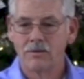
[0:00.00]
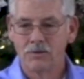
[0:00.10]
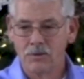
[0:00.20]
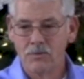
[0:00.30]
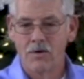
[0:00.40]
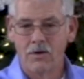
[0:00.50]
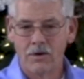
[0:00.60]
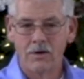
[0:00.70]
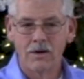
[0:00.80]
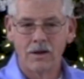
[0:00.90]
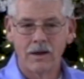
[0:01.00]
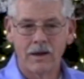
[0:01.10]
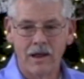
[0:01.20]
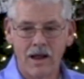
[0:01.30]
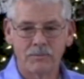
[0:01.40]
You are
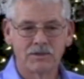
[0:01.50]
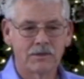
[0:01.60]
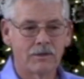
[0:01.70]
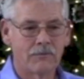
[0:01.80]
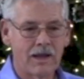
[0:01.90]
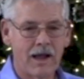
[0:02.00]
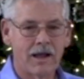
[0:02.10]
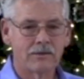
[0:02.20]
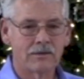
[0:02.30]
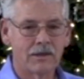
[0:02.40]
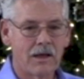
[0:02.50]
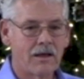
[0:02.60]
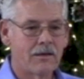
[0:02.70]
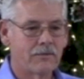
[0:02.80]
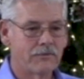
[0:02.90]
an object of God's
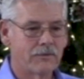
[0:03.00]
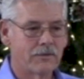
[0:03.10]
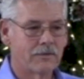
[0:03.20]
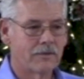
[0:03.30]
love